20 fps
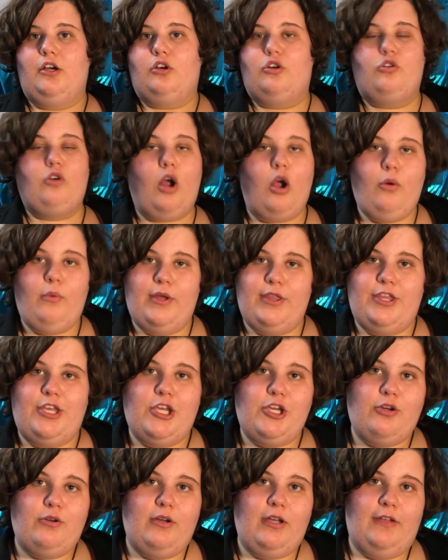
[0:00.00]
grow with
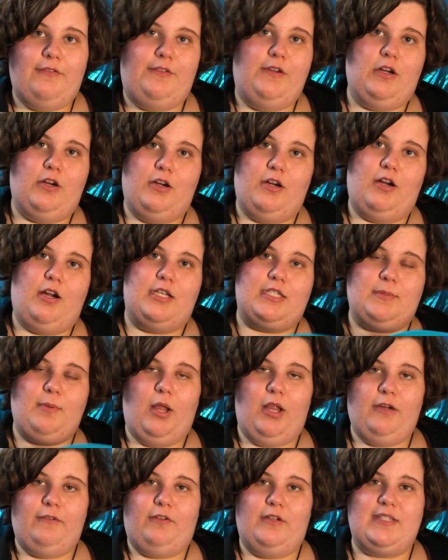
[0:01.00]
you if you're a
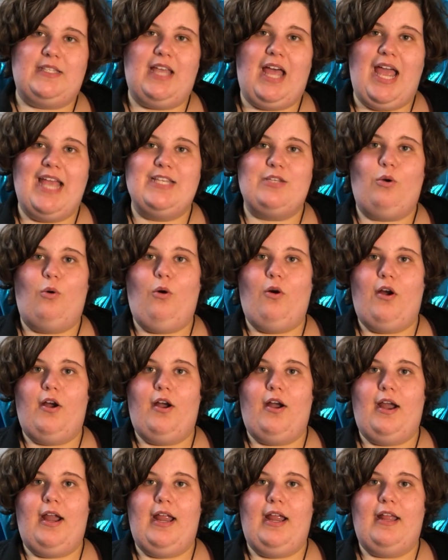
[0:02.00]
smaller foot size,
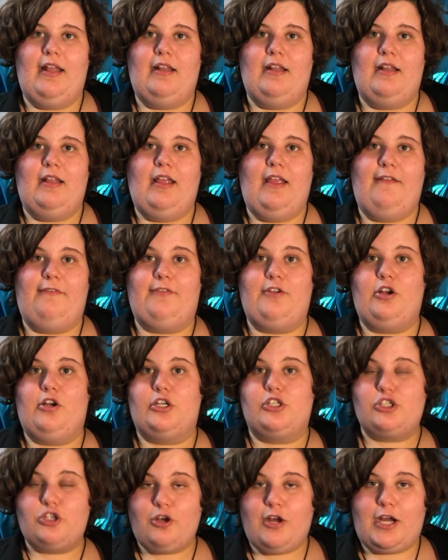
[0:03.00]
or if you're
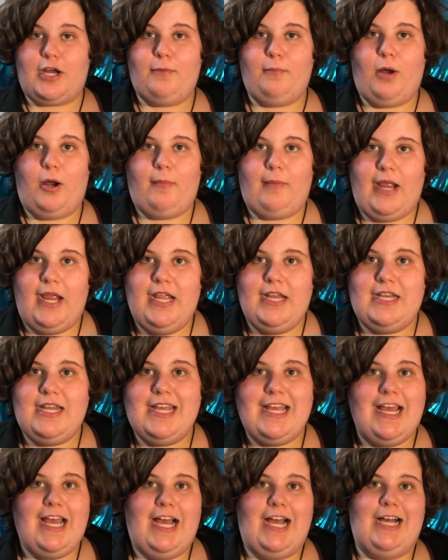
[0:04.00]
a trick mermaid
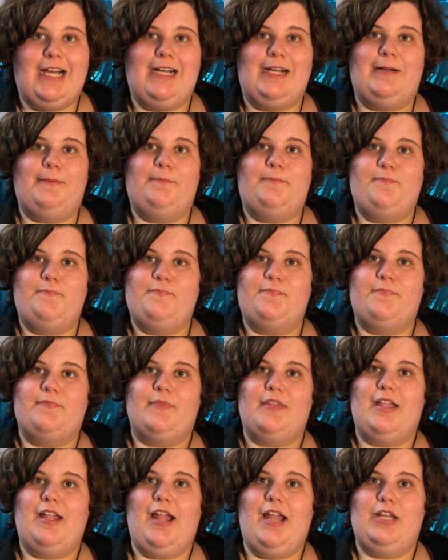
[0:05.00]

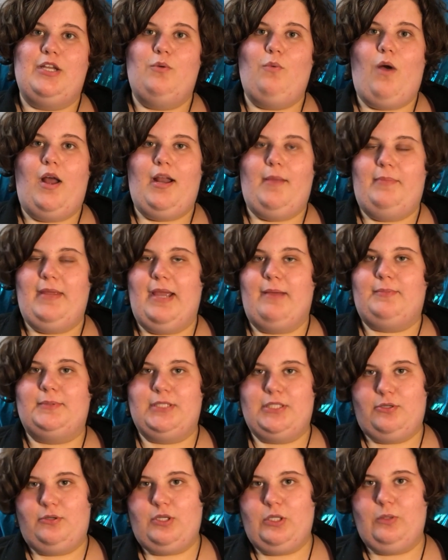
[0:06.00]
and you want to be able
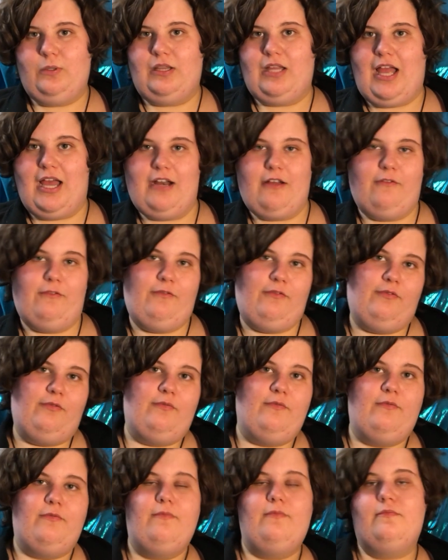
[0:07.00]
to do a lot of
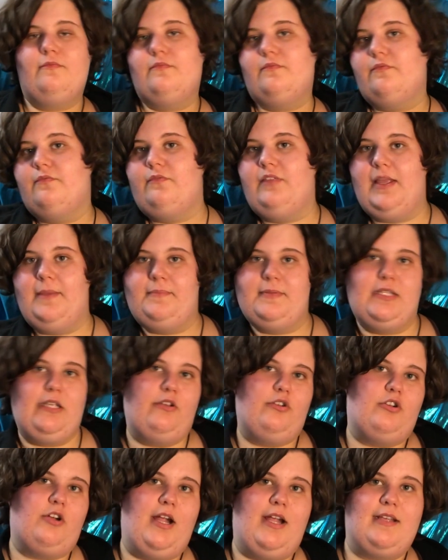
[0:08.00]
flips
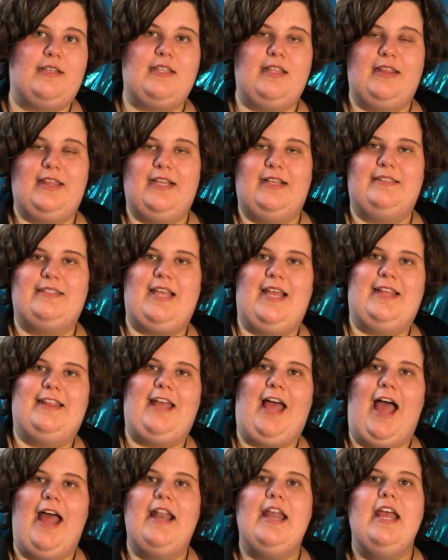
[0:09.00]
and tricks and things like
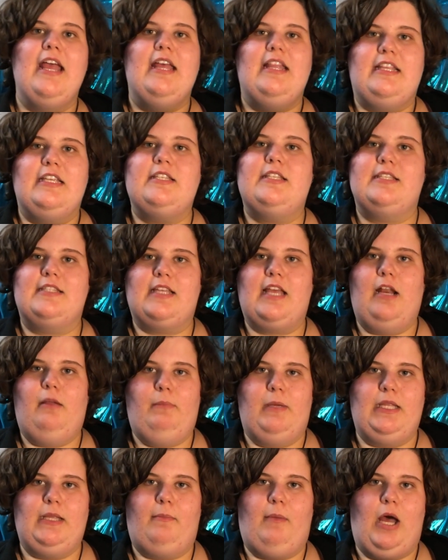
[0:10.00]
that. This is going to
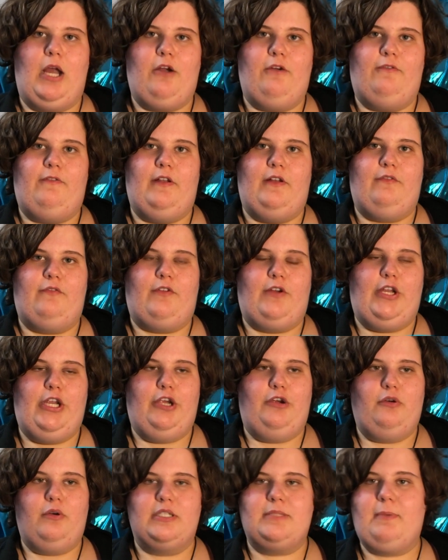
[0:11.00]
be the monofin for
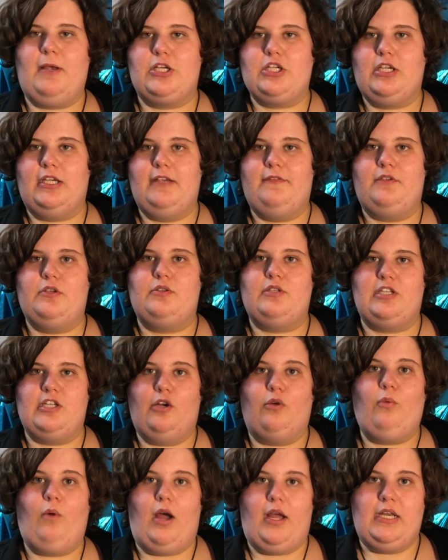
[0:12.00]
you, especially if you
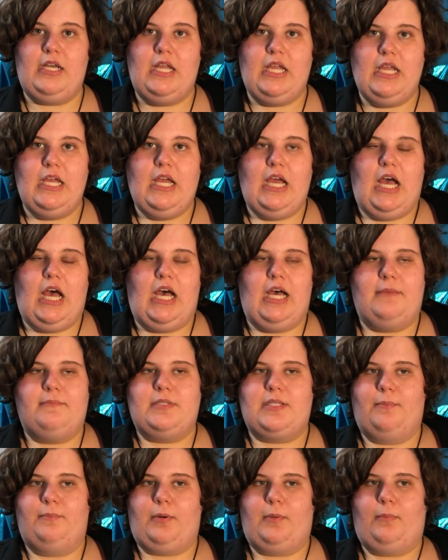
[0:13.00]
still want
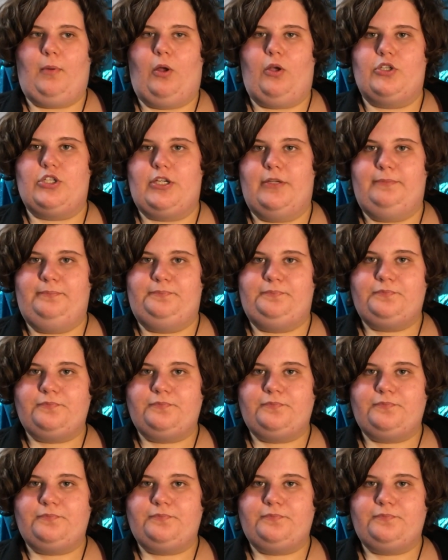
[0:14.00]
some propulsion.